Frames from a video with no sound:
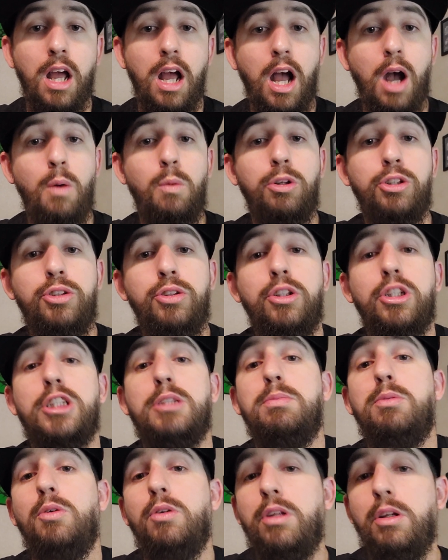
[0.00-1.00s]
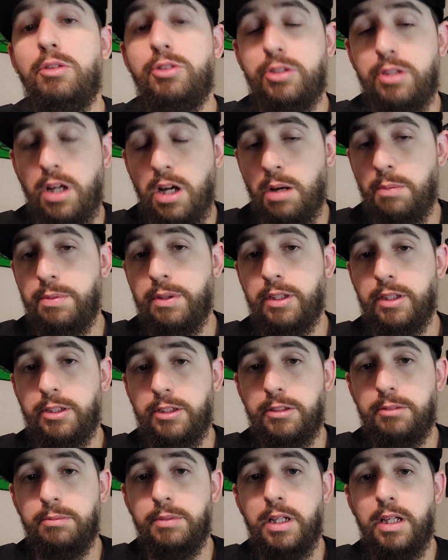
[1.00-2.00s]
I want you to explore those
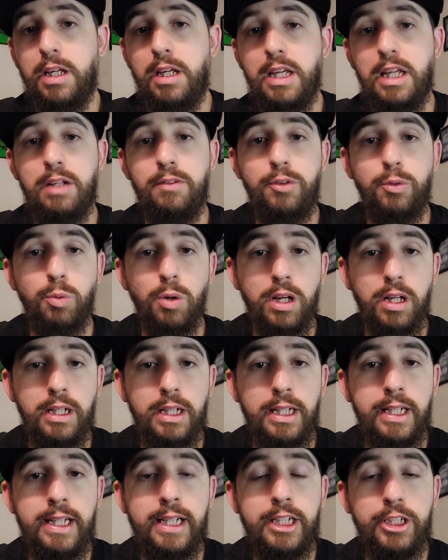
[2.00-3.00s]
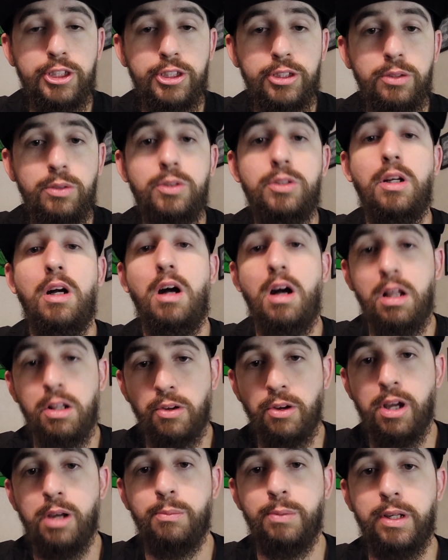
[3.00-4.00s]
topics. And if you run into any issues,
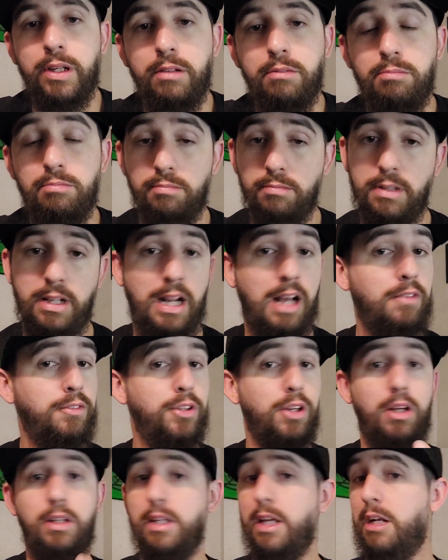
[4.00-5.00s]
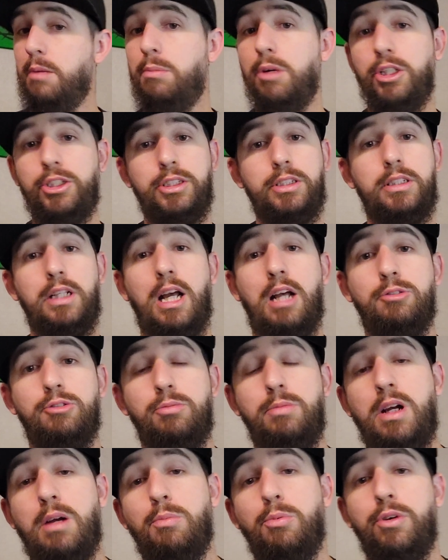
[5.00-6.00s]
holler at me. And I've done that a bunch of times
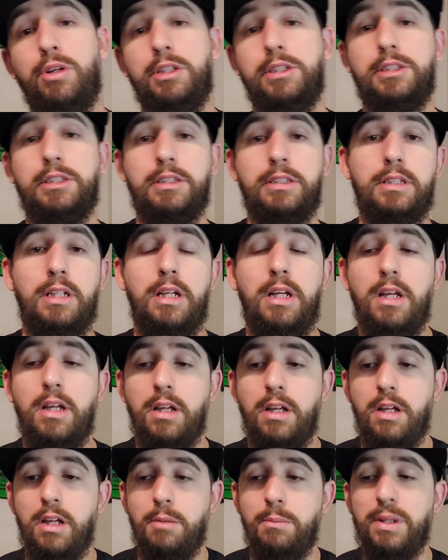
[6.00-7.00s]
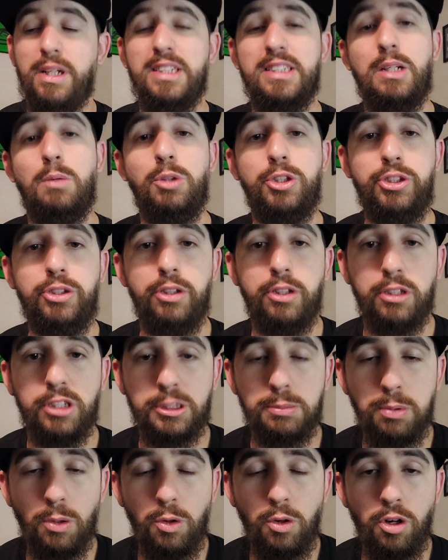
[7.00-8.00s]
with my apprentices because I want you to
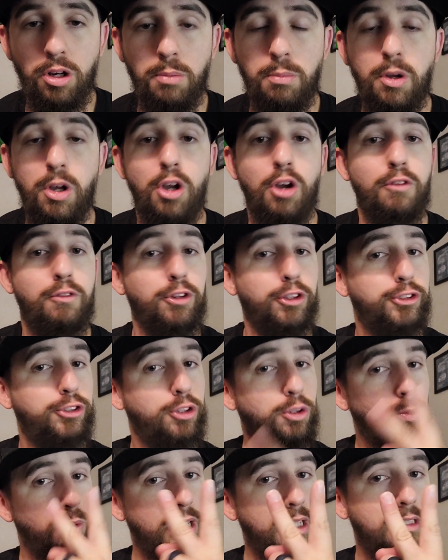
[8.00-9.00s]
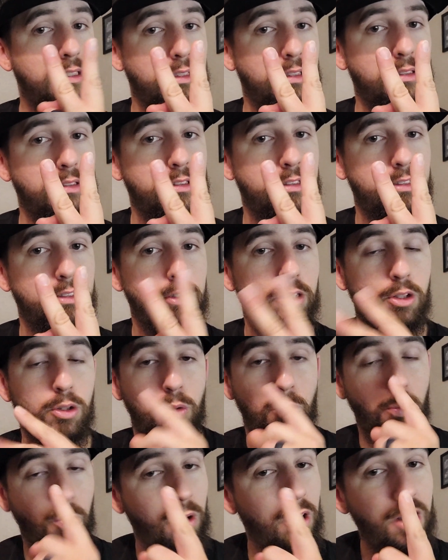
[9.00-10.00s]
explore them for 2 reasons.
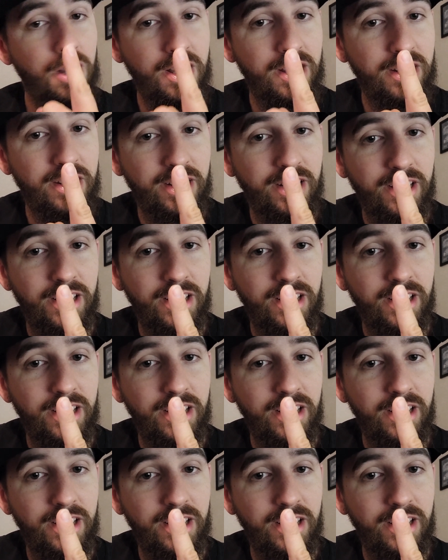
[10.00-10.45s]
One,